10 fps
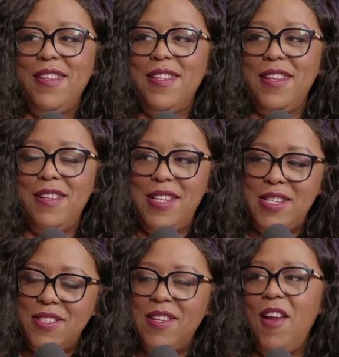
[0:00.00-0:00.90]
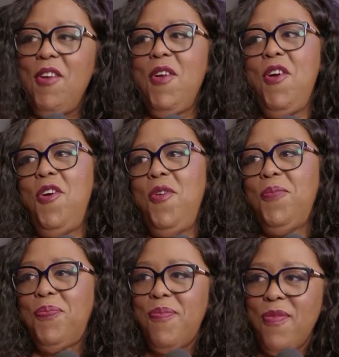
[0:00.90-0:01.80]
They desire a
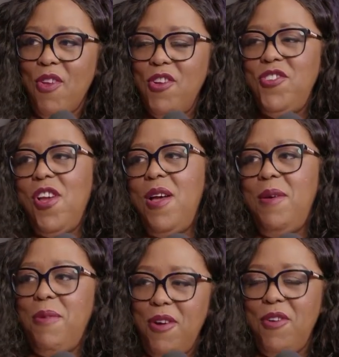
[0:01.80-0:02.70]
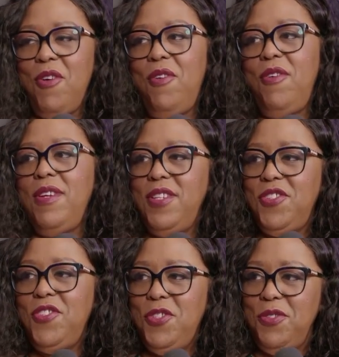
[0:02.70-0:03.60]
home. Our job, our goal
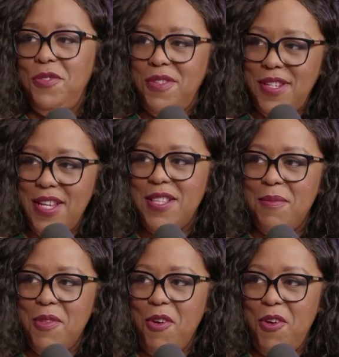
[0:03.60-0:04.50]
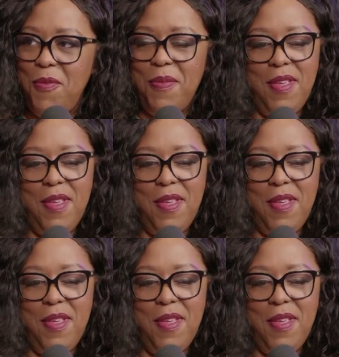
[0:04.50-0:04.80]
is to get them their home.